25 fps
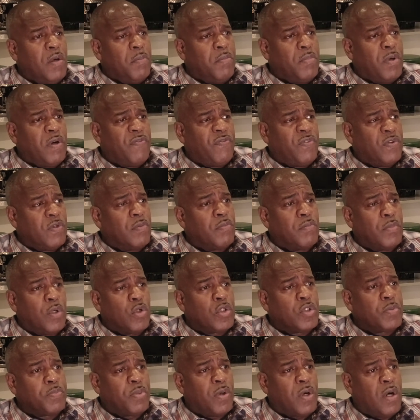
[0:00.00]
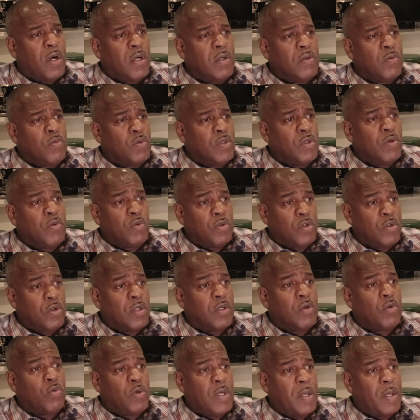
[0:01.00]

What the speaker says: but for the most part, we're going to